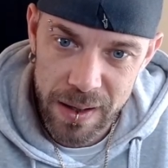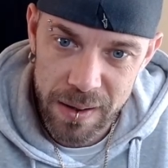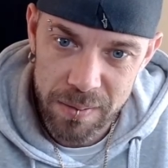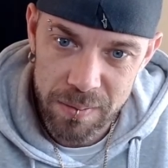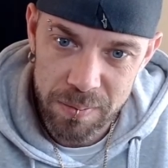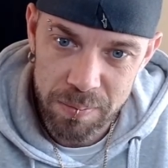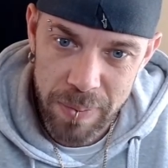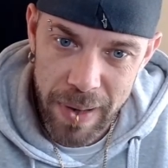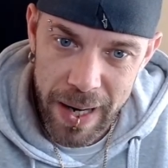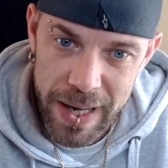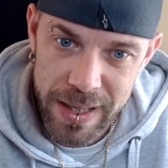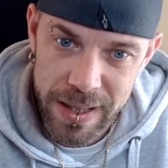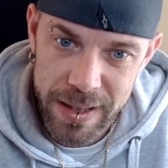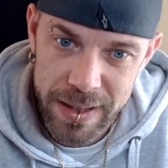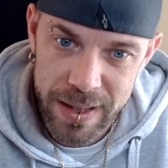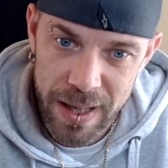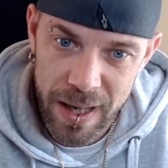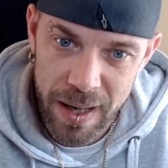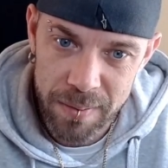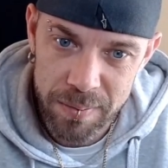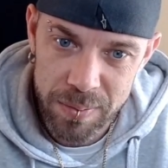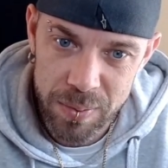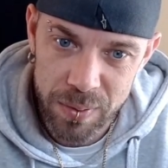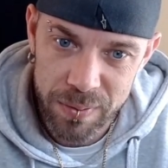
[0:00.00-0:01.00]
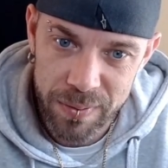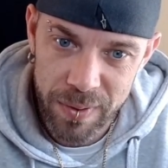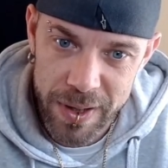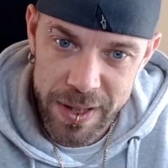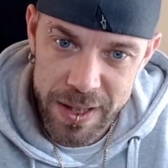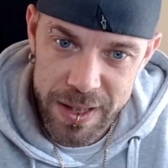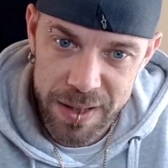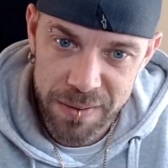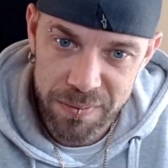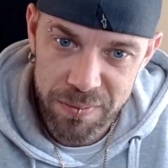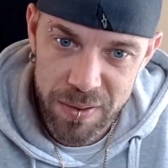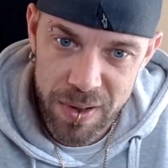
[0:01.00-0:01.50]
Painted up with like
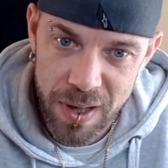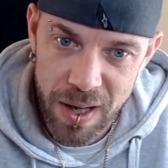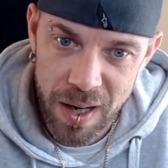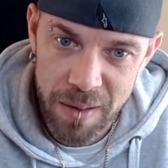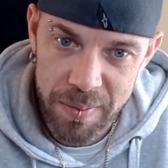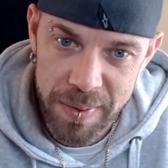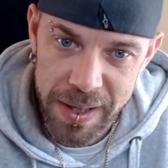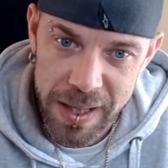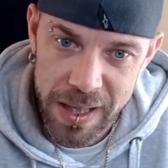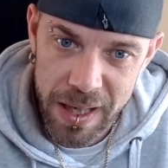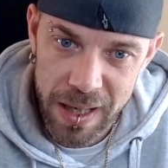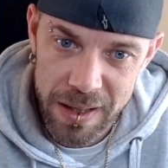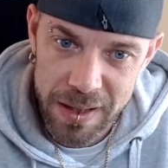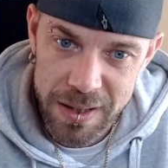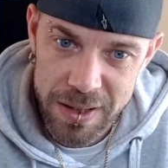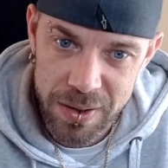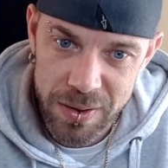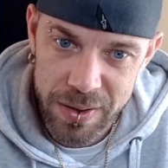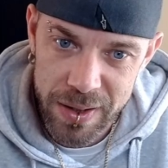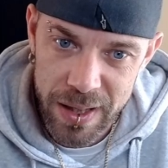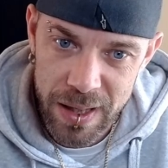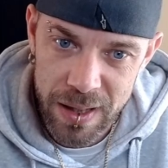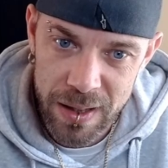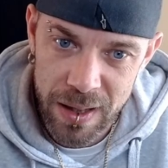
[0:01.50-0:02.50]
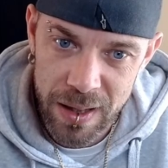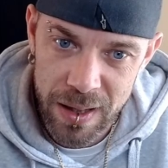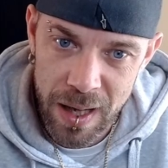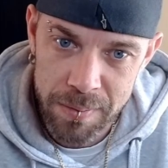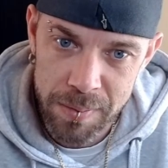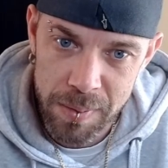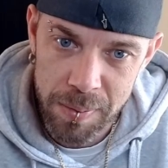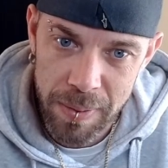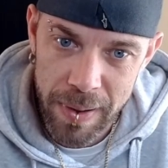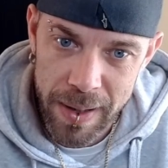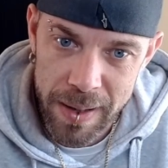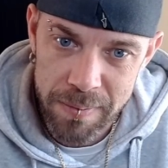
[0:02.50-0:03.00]
your different army colours on the little
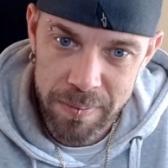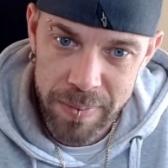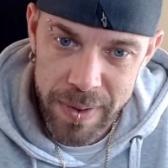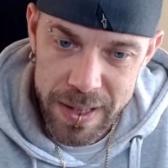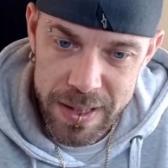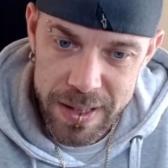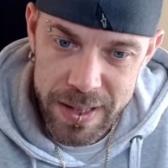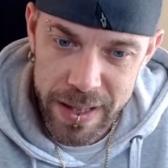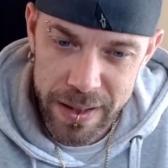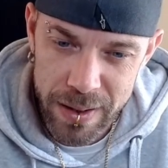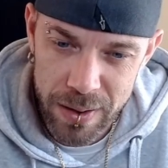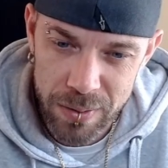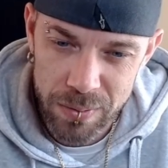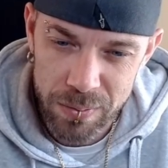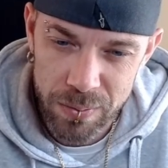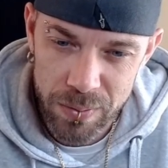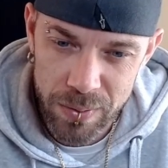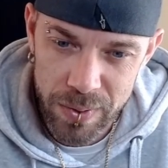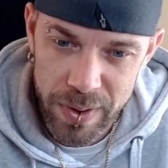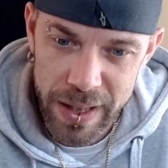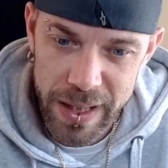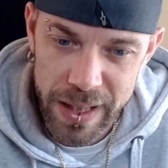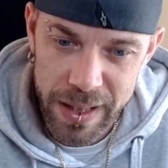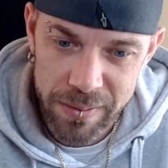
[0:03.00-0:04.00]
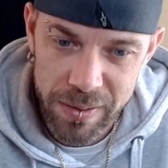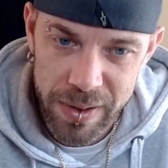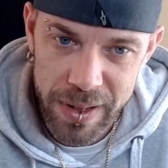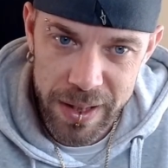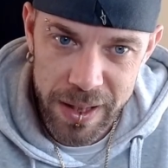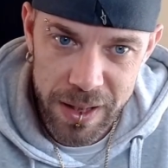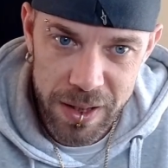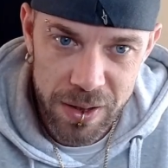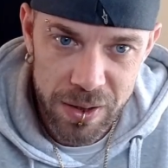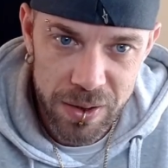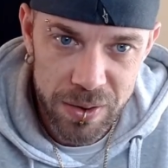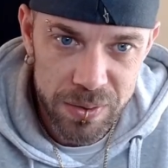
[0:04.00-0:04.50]
armour plating bits, they'd look really, really
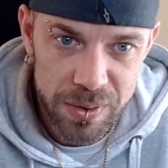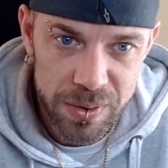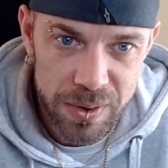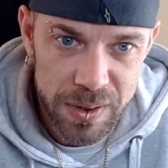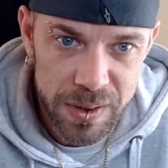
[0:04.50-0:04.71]
cool.